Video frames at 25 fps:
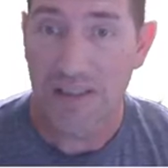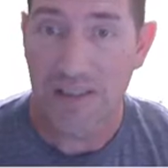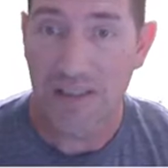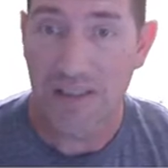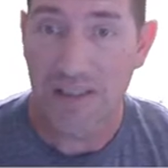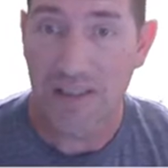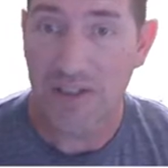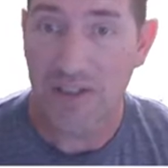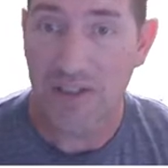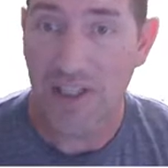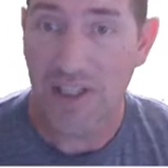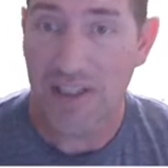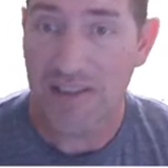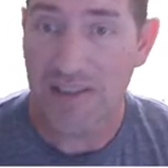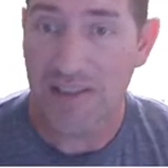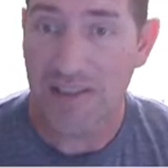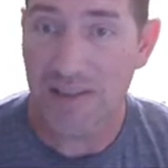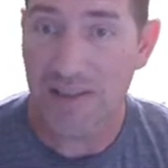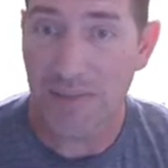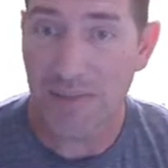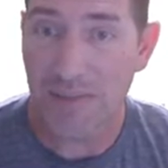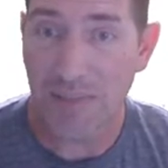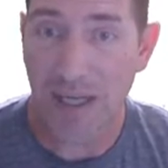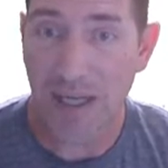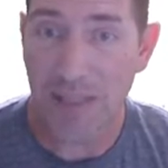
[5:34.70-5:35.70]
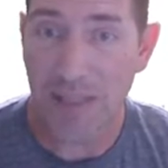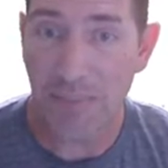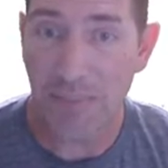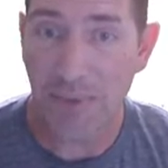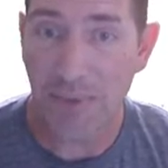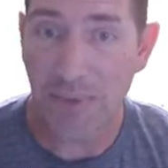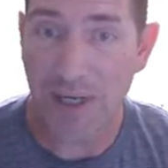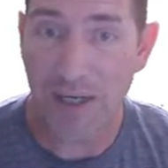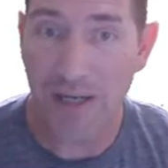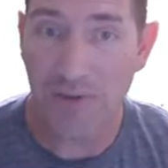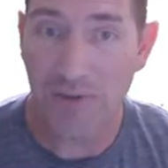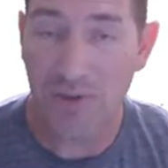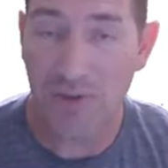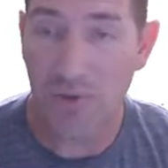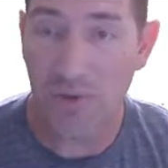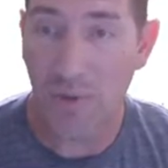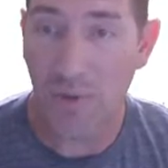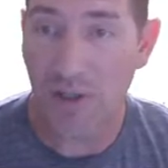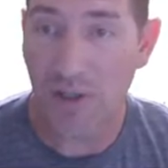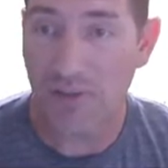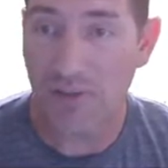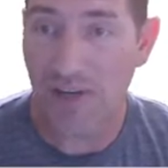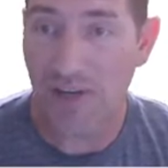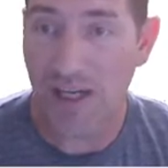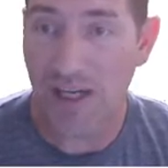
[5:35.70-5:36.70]
Genesis DeMai Brown for
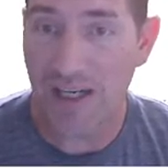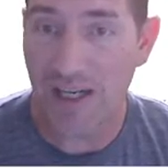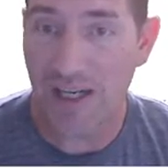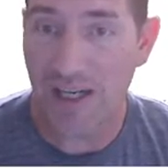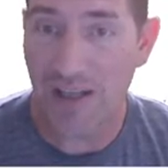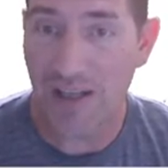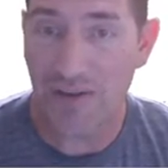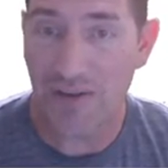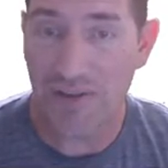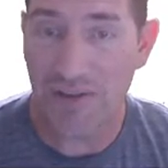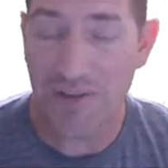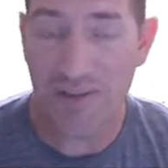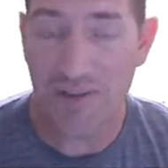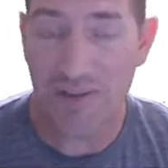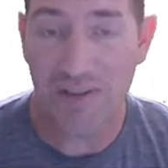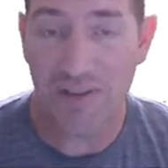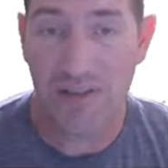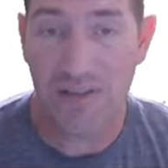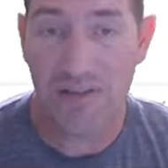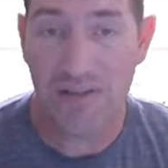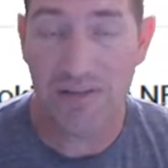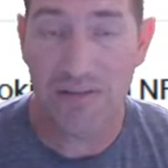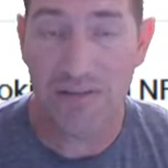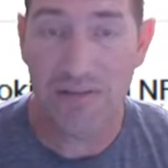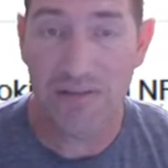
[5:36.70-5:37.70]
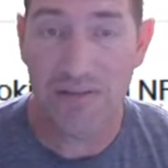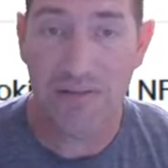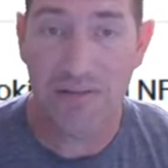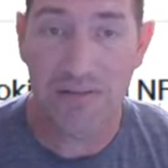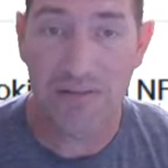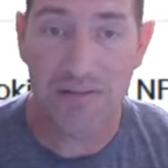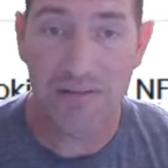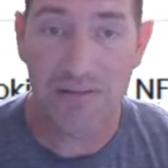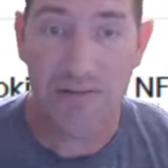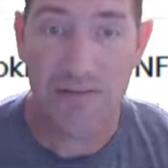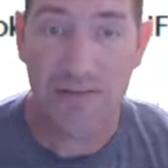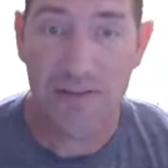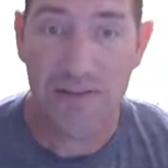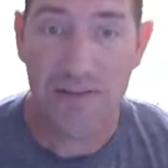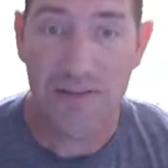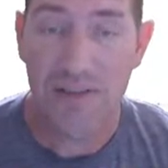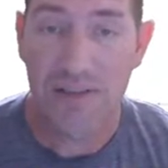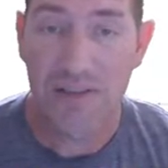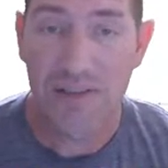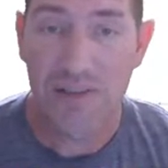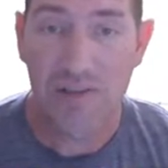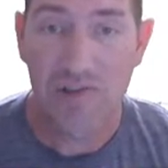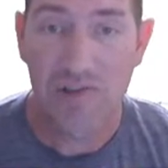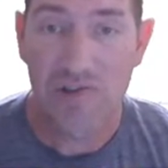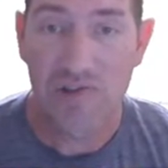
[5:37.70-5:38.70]
$25, huh?
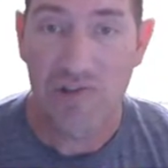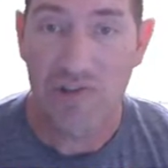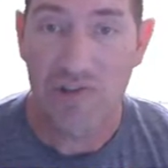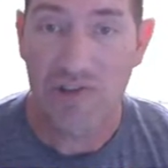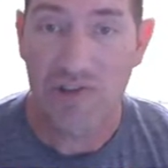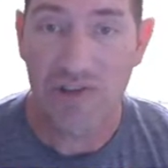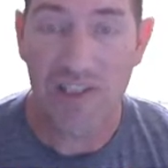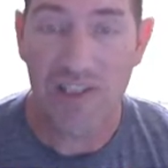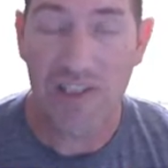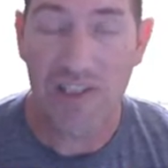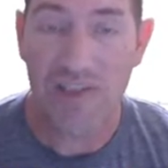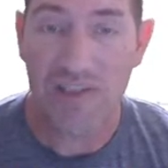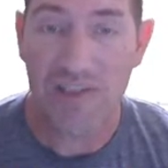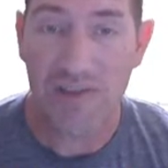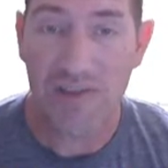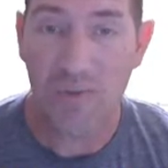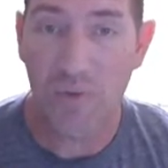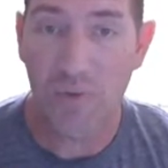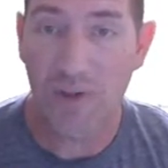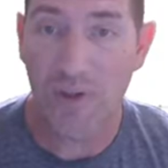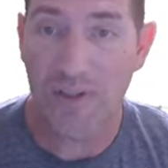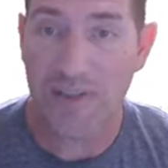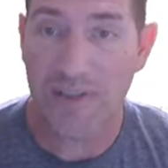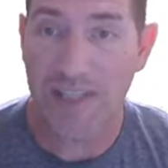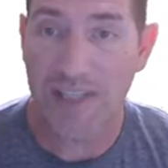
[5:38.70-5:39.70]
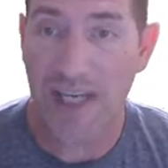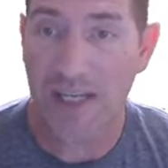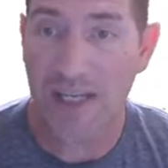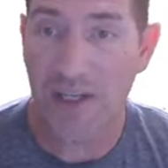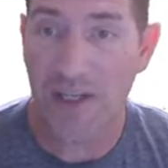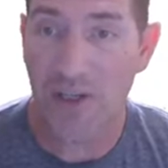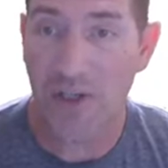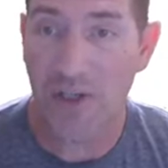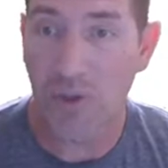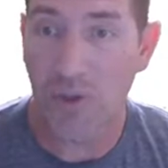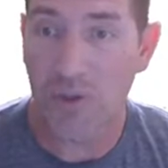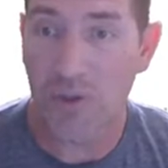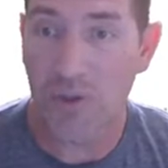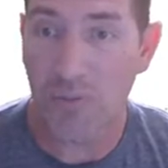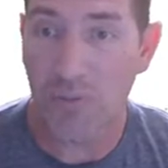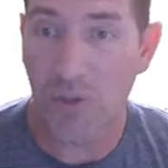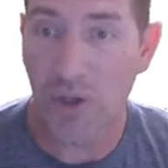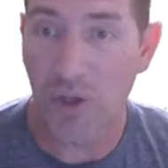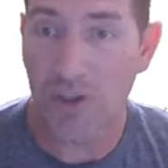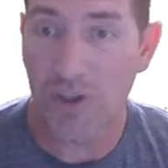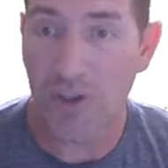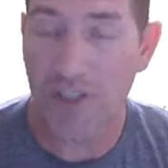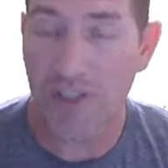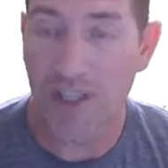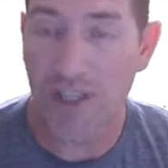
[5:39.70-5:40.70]
Genesis, where it's at. Here you go, Jamar
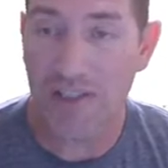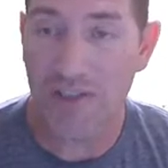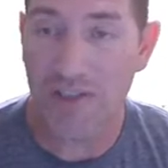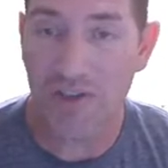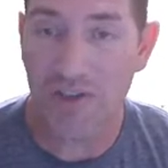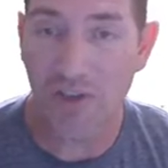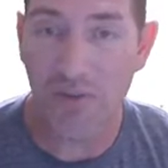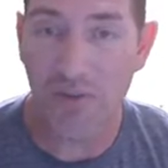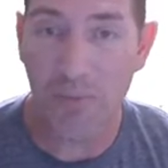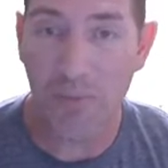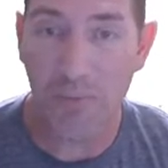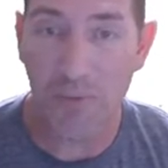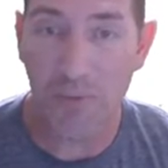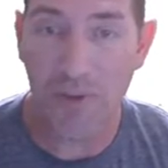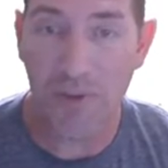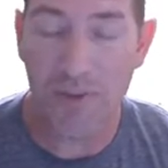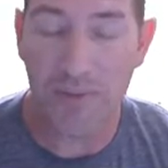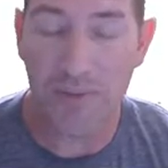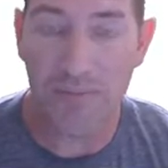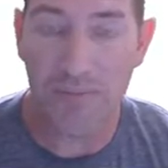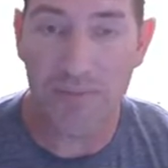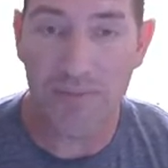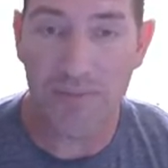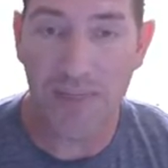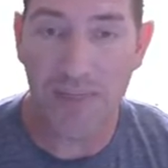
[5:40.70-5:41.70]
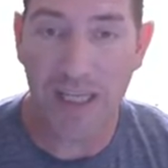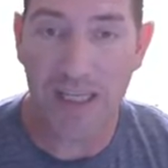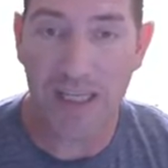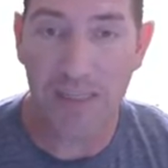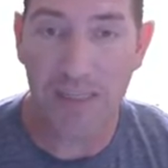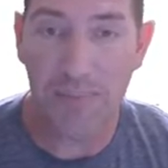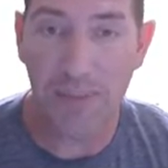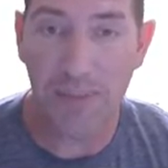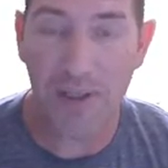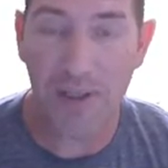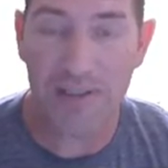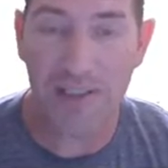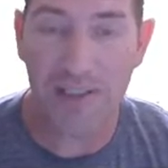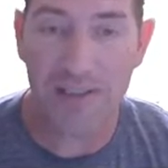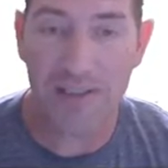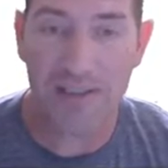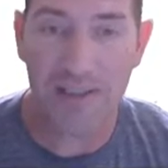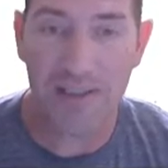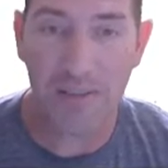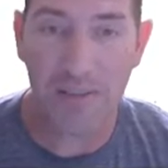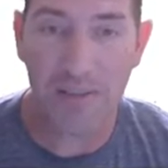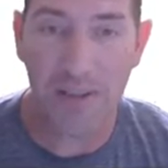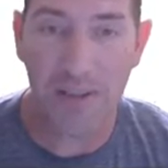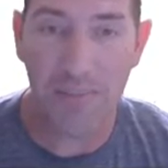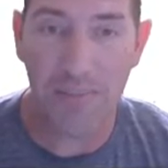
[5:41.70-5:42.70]
Chase, Silver Prism. $80, I
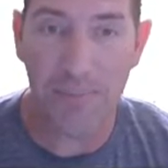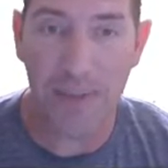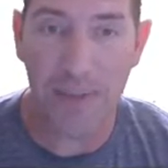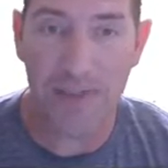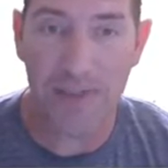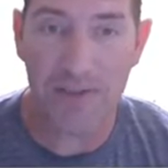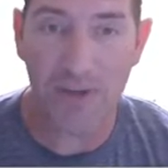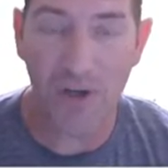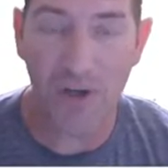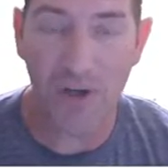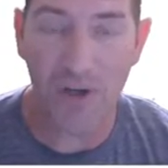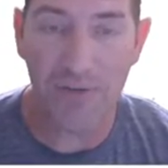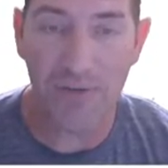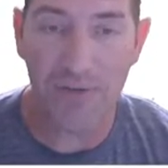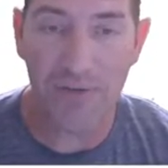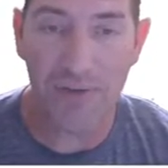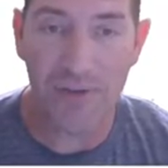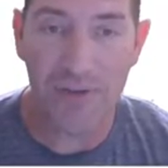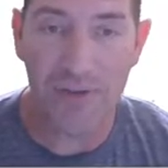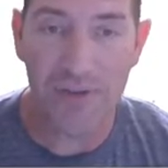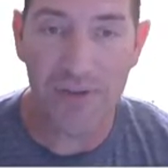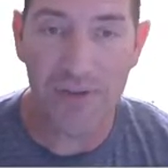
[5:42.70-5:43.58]
accepted a best offer.